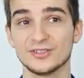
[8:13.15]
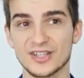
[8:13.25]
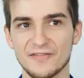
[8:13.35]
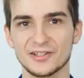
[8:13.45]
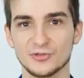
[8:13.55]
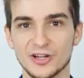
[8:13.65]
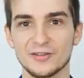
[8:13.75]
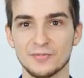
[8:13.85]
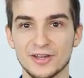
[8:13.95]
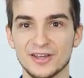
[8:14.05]
to
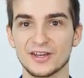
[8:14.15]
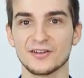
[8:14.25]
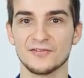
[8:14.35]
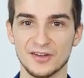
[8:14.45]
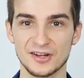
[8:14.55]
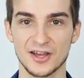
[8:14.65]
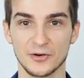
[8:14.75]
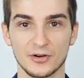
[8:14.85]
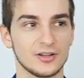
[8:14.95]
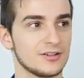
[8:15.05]
720p
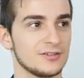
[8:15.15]
video.